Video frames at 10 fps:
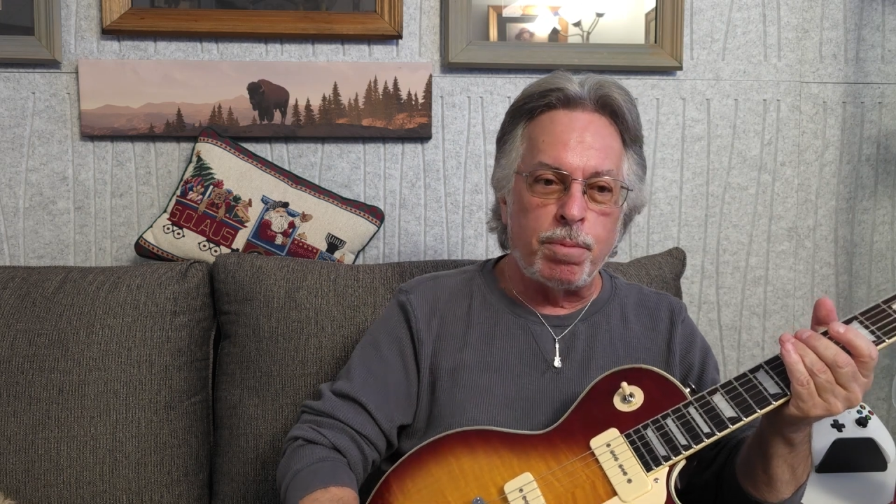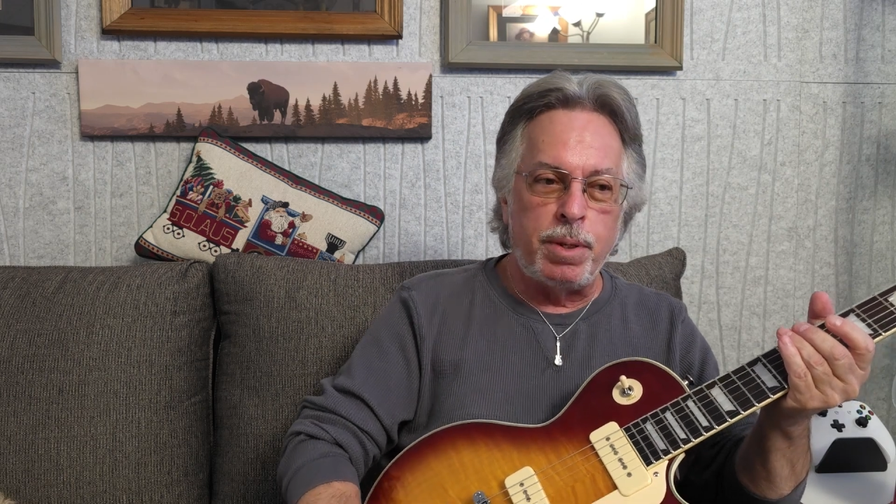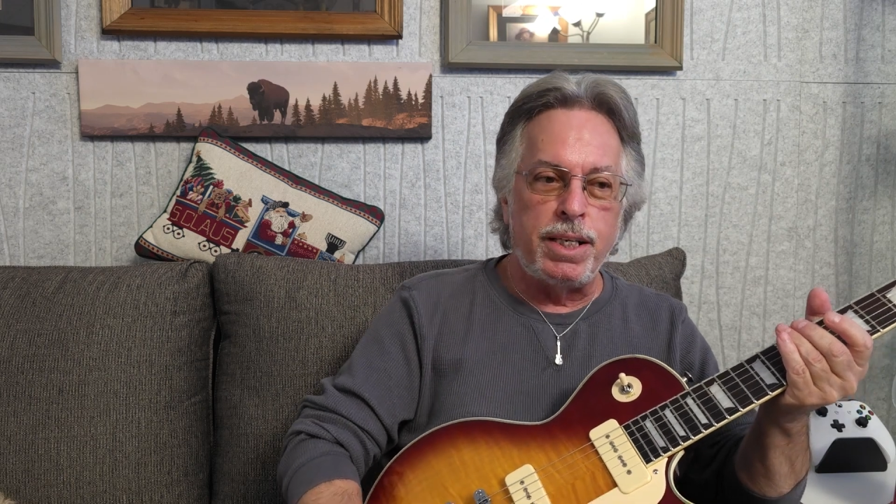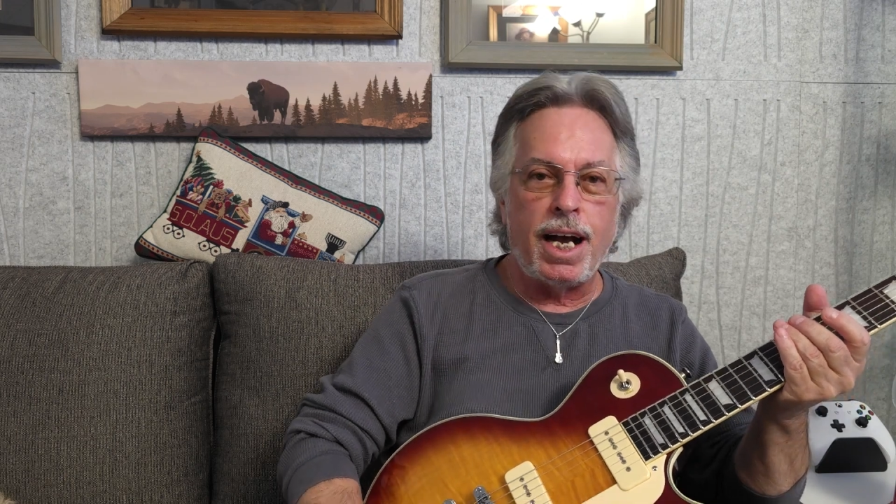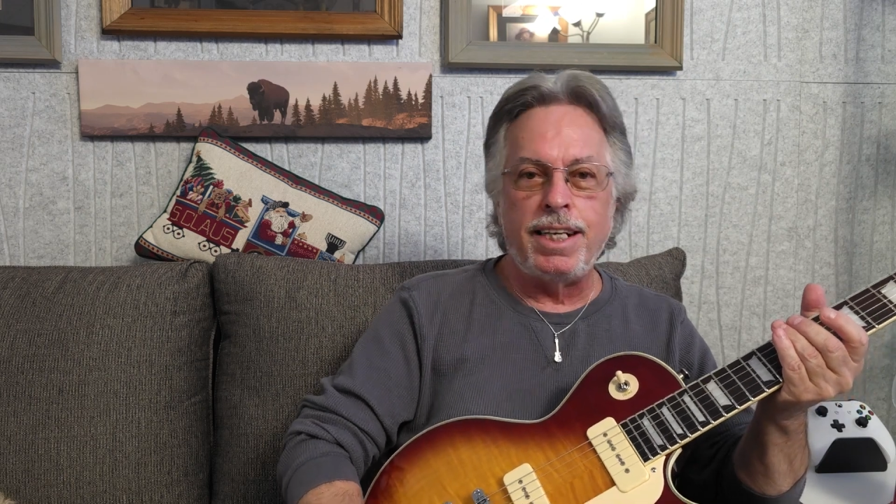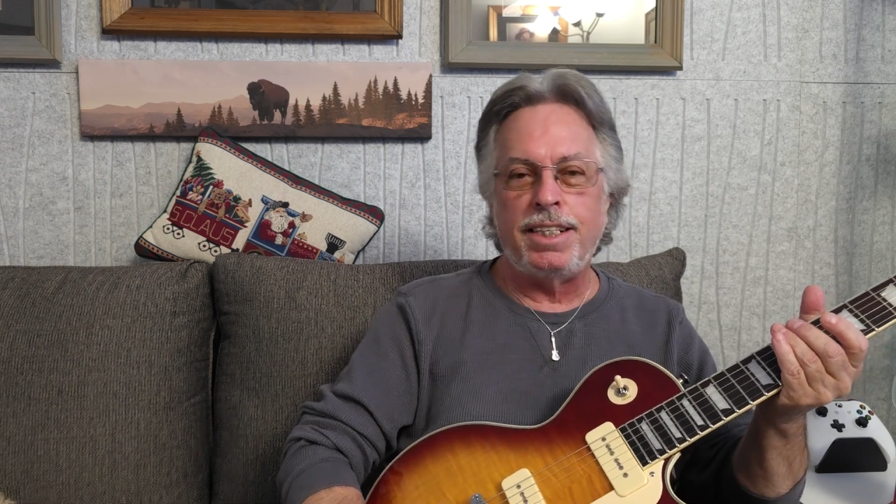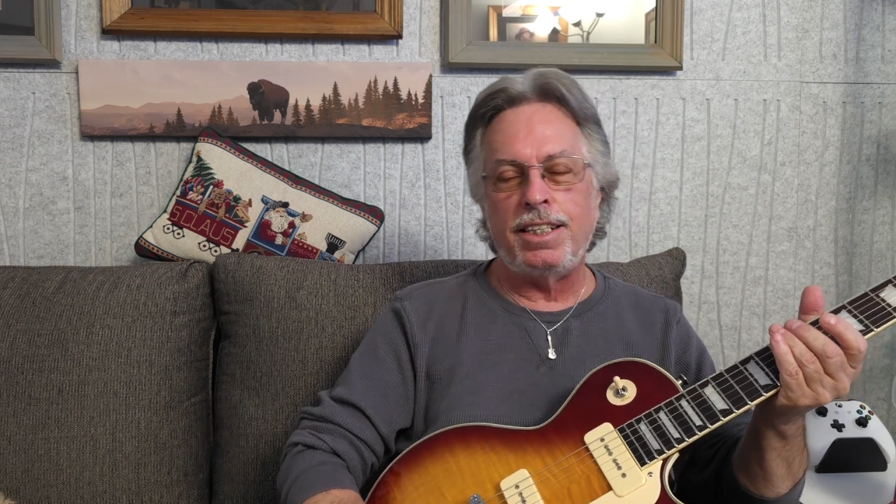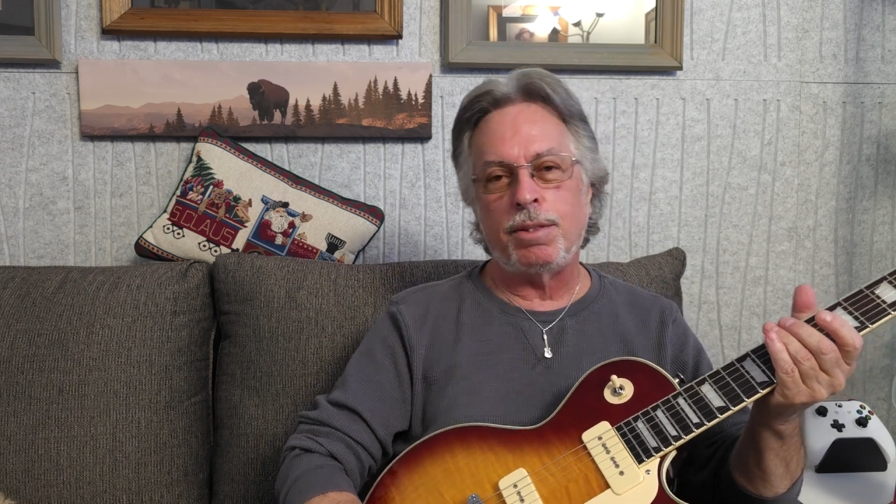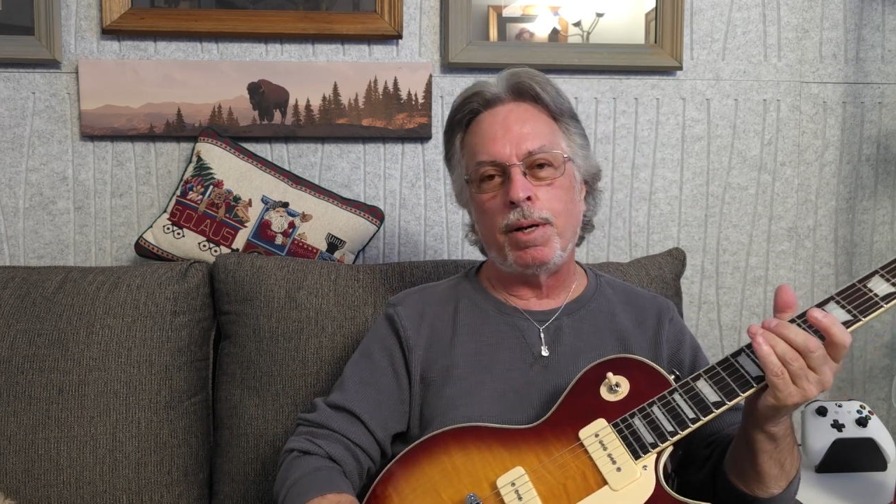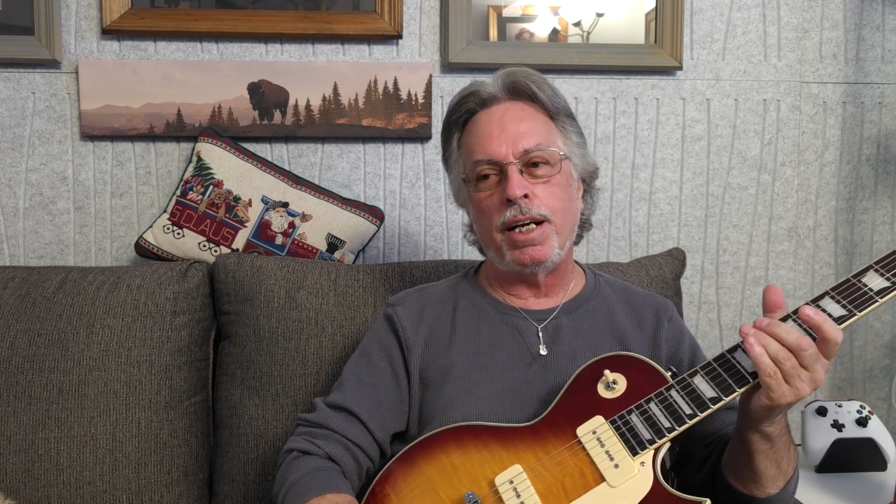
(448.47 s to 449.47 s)

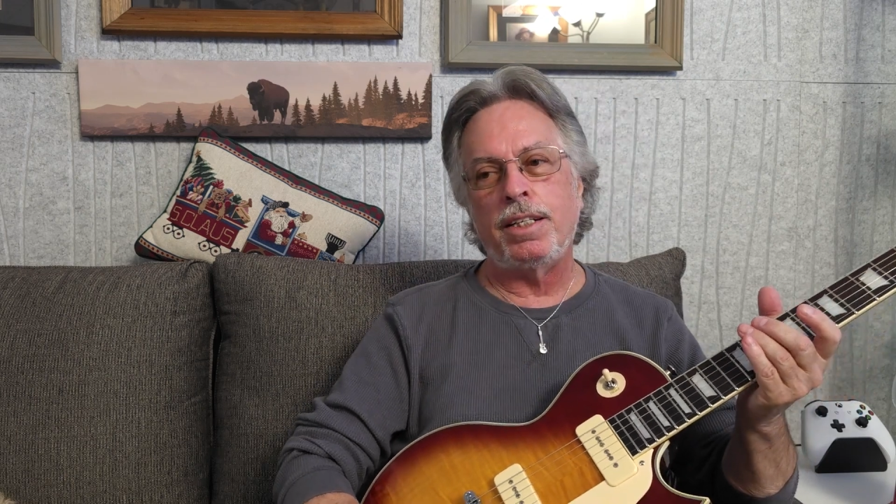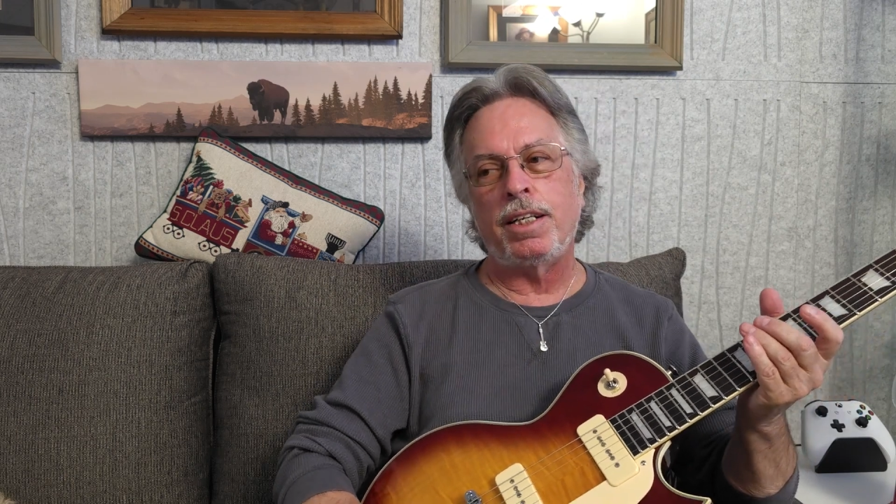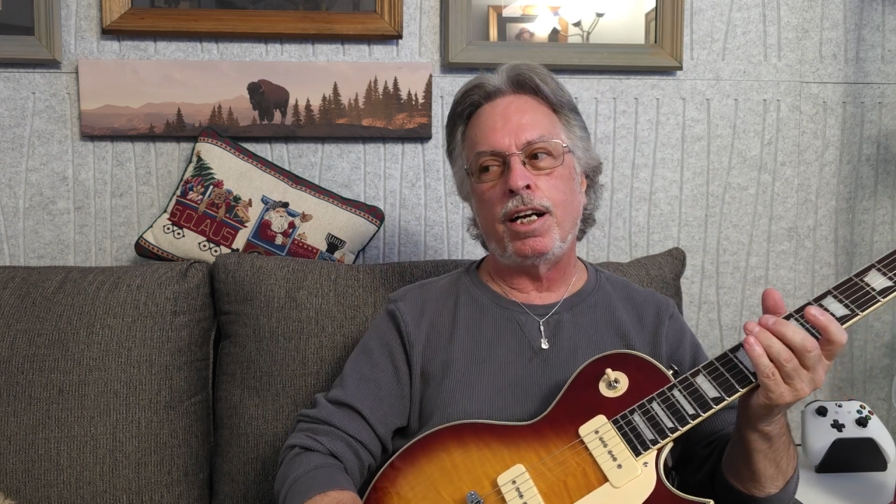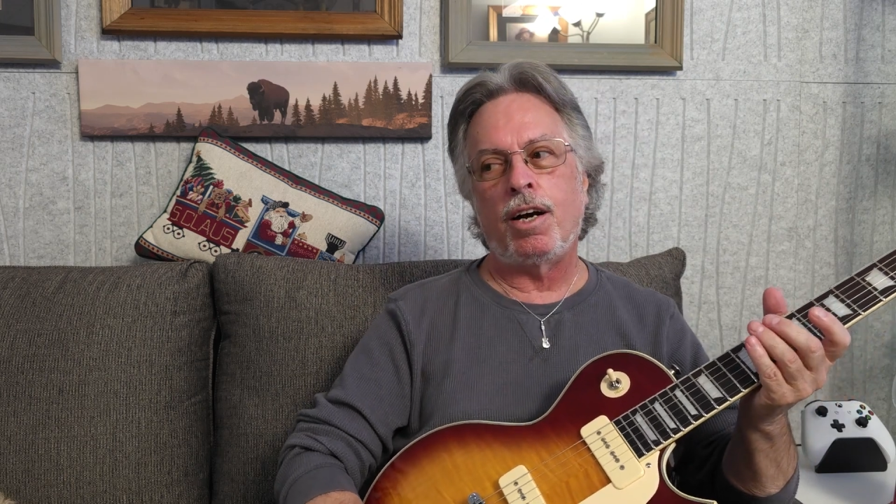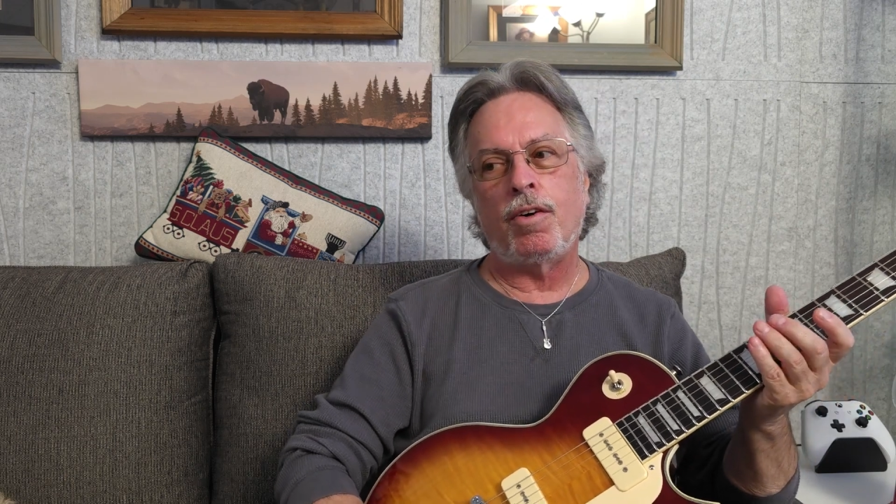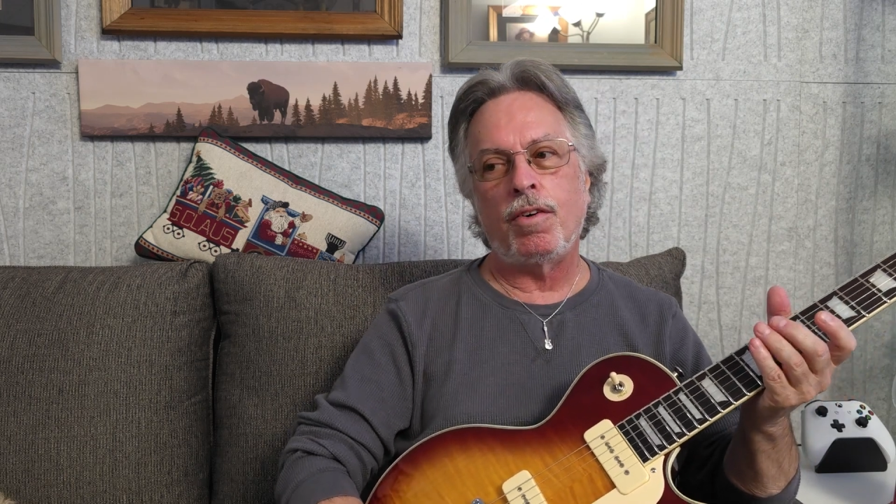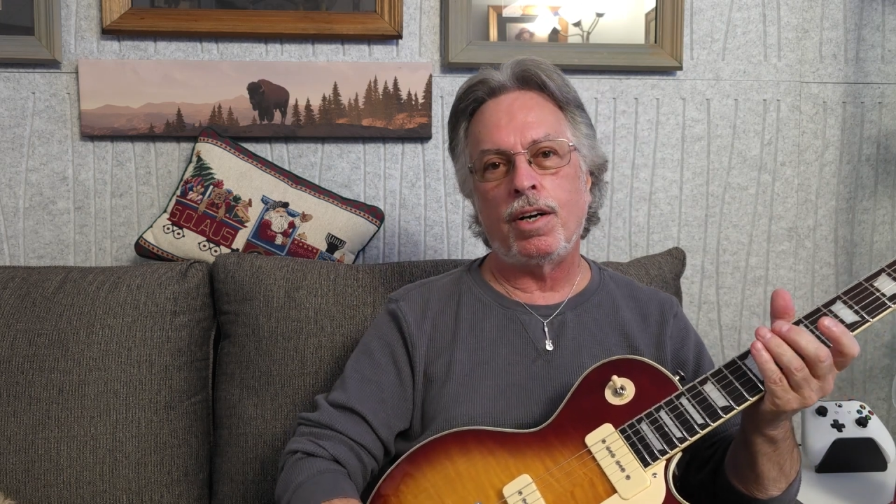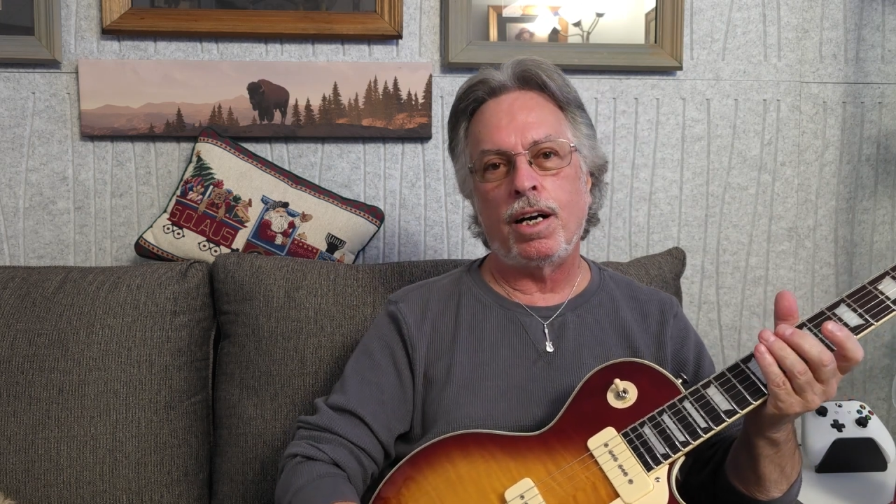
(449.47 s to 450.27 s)
P90s, man, you know,